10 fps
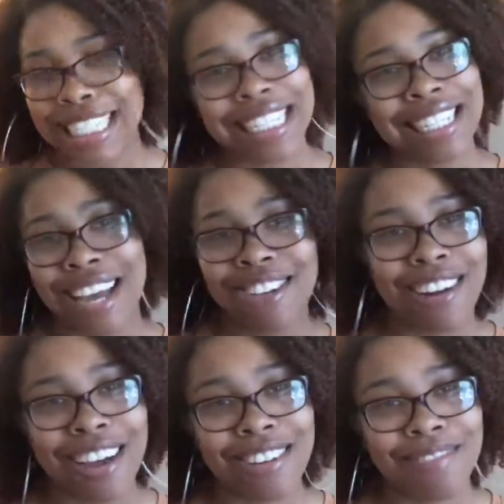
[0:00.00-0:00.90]
It's not
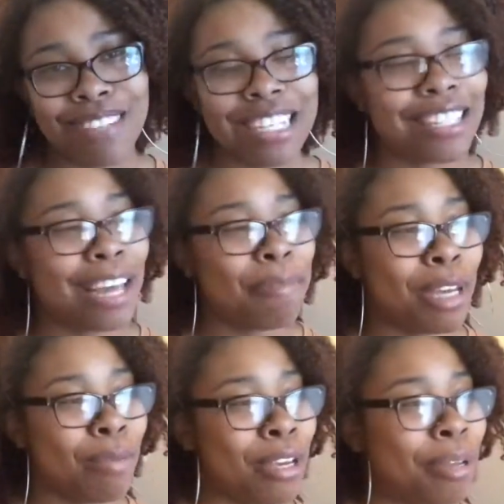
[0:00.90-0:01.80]
dried. It's like
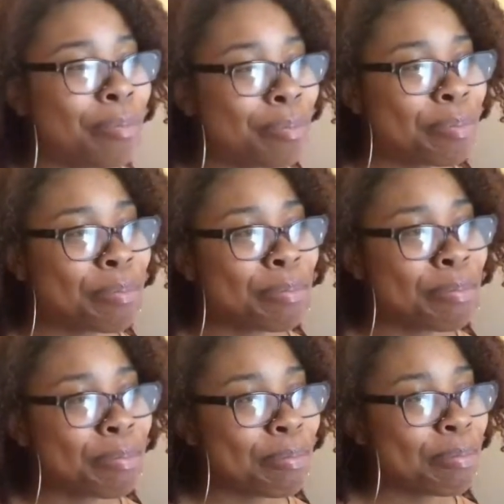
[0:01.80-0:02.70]
maybe
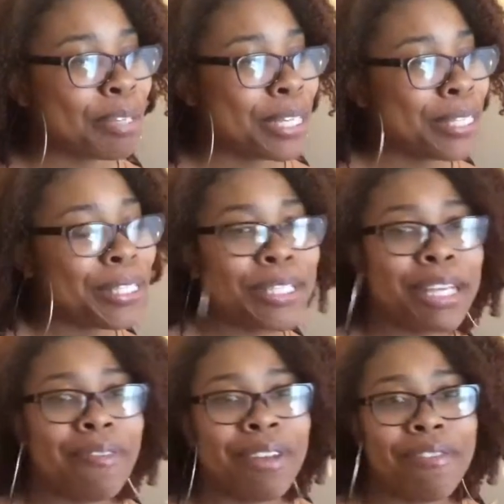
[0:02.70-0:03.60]

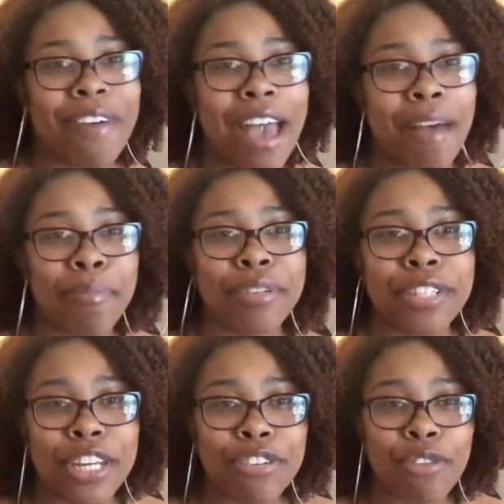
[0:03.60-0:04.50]

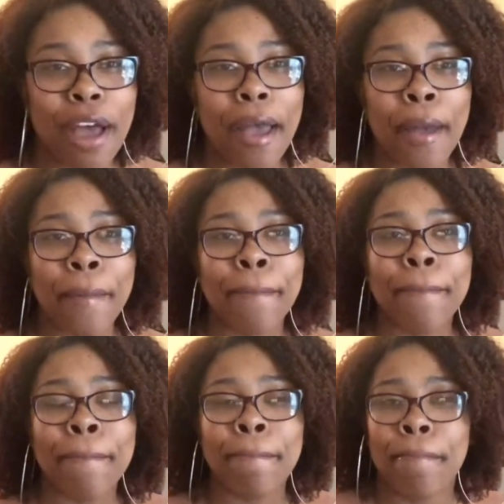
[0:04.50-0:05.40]
75% dry.
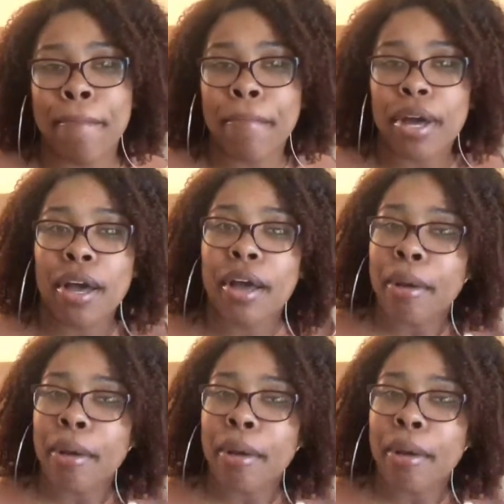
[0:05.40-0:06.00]
But